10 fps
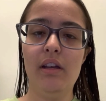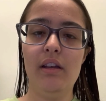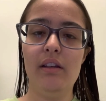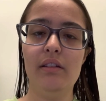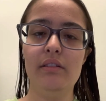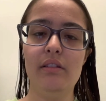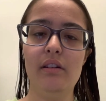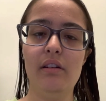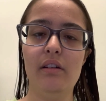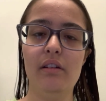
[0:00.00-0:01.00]
Hey
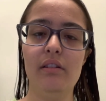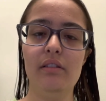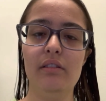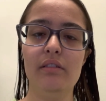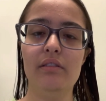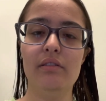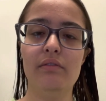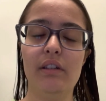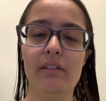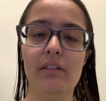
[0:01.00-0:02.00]
guys, so
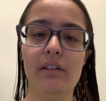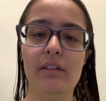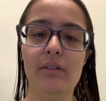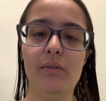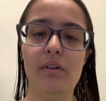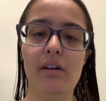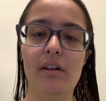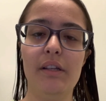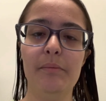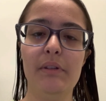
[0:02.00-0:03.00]
right now
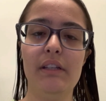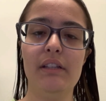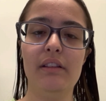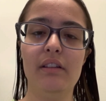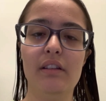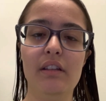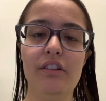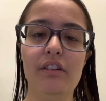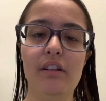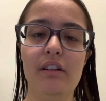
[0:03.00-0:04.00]
I'm in the
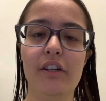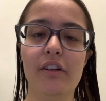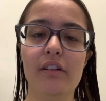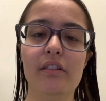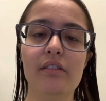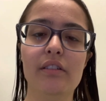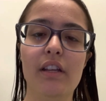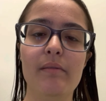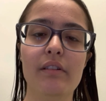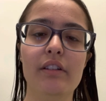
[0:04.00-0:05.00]
kitchenette area.
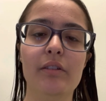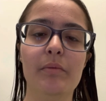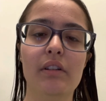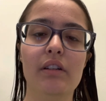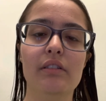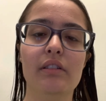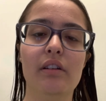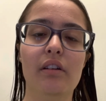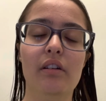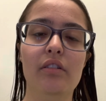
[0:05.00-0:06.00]
Came out here because I
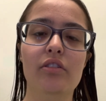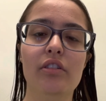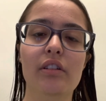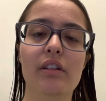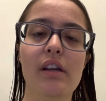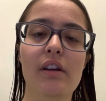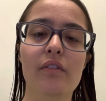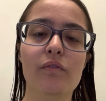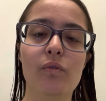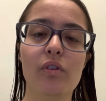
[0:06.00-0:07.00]
got hungry
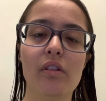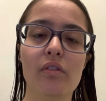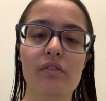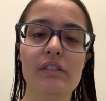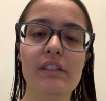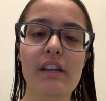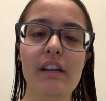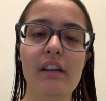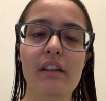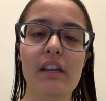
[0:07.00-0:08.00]
for a little
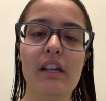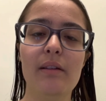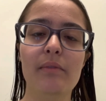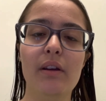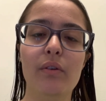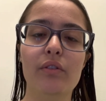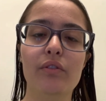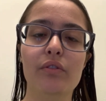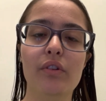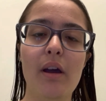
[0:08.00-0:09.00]
snack, and I'm now going
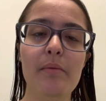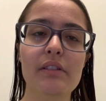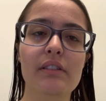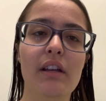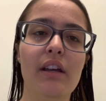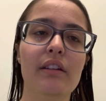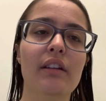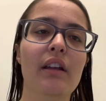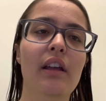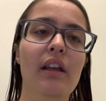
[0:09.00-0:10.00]
to grab a snack
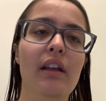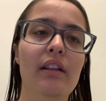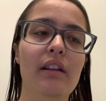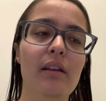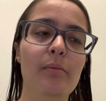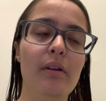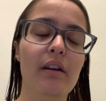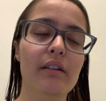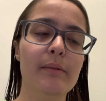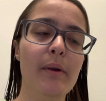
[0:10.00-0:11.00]
and head
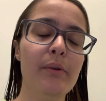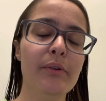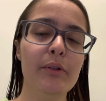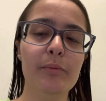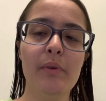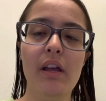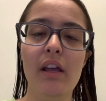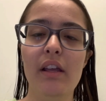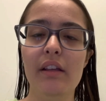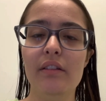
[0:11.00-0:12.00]
back to my room
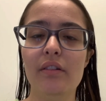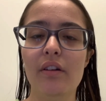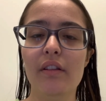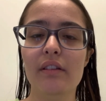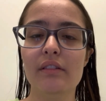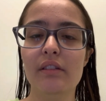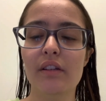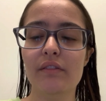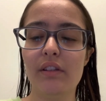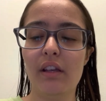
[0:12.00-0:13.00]
and all that
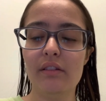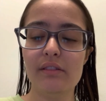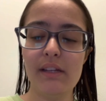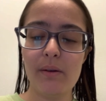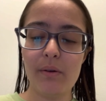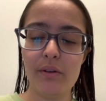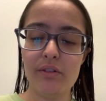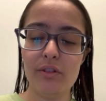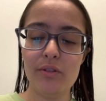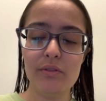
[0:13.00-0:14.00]
stuff. So yes, now I'm going
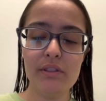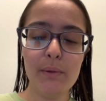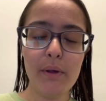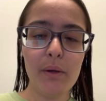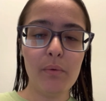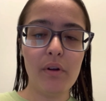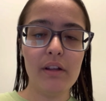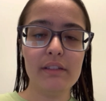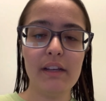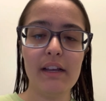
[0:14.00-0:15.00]
to see what I
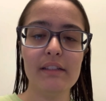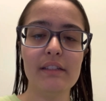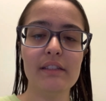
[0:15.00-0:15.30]
want as a